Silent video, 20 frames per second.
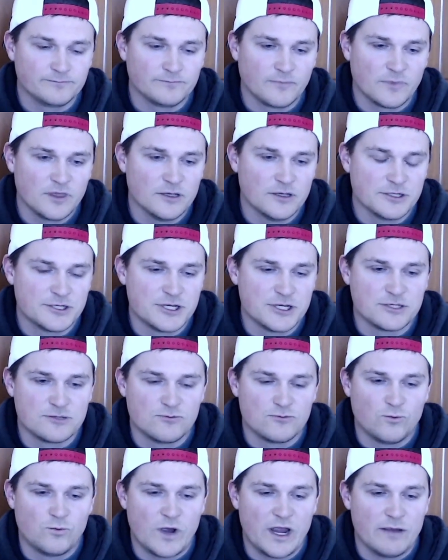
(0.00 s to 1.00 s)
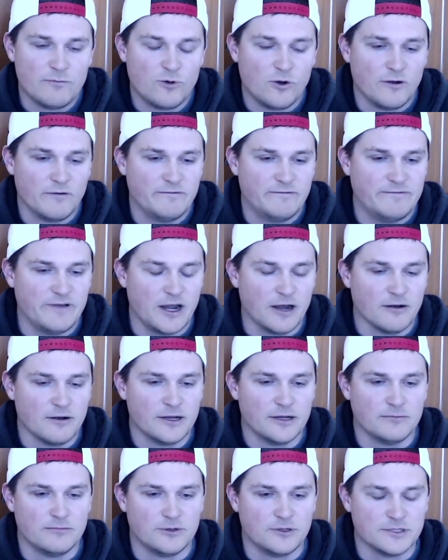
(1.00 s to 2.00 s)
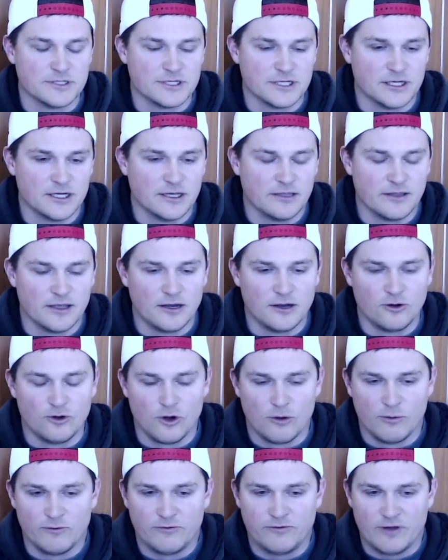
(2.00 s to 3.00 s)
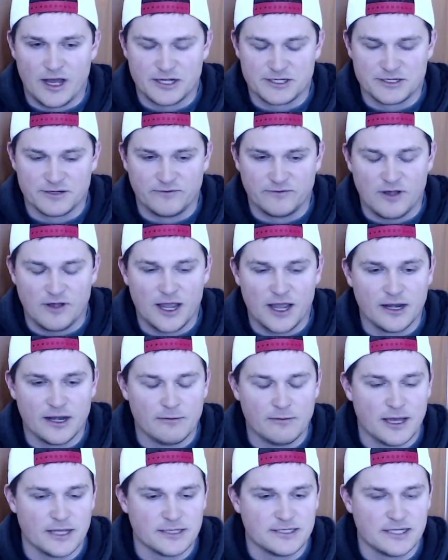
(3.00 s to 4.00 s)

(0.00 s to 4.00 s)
There's just way more variables in it than a normal flasher fly, and I'm not